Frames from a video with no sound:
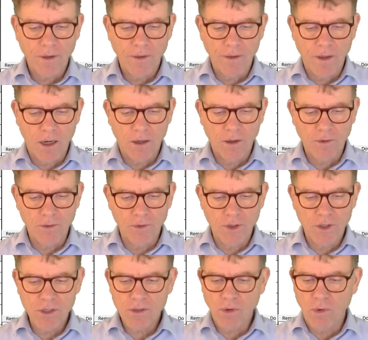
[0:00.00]
now
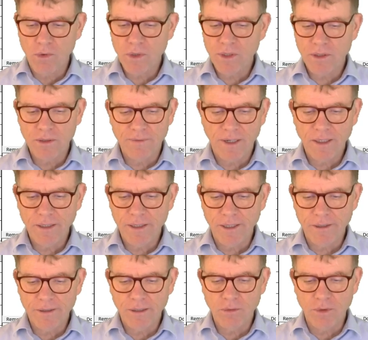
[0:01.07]
this rule is validated